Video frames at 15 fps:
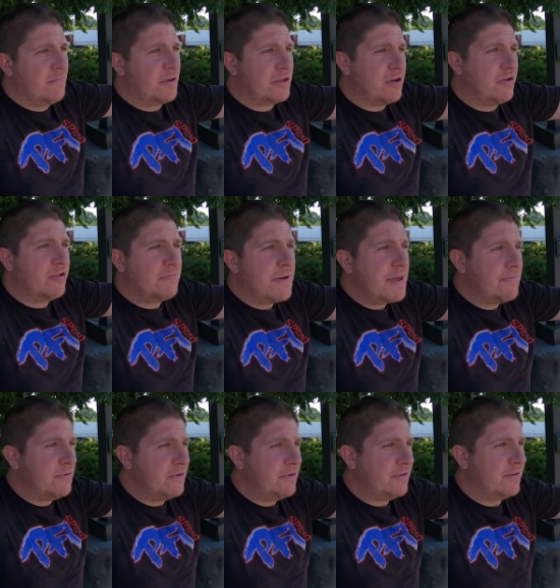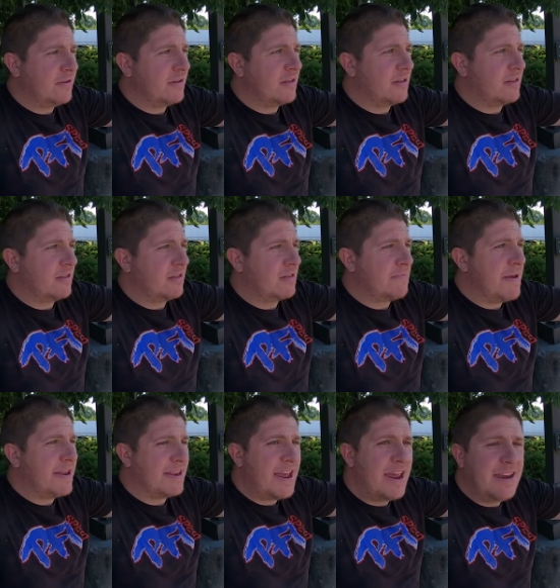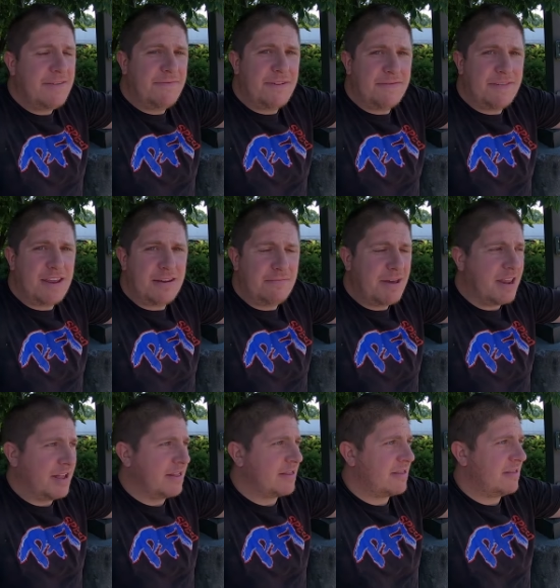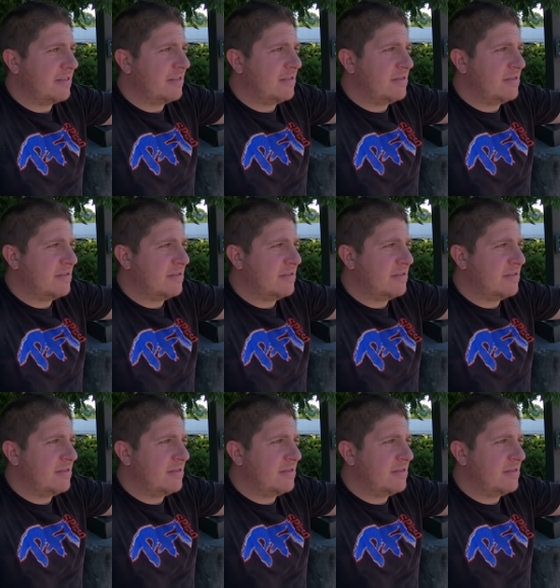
But those people spend 10 to 15 minutes